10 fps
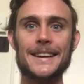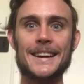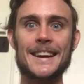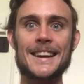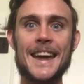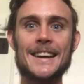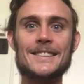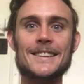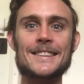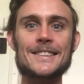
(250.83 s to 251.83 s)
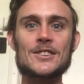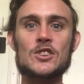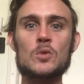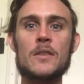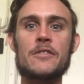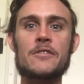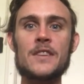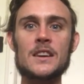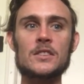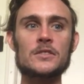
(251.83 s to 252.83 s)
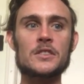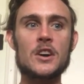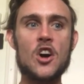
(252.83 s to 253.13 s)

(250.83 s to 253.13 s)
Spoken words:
connected to a field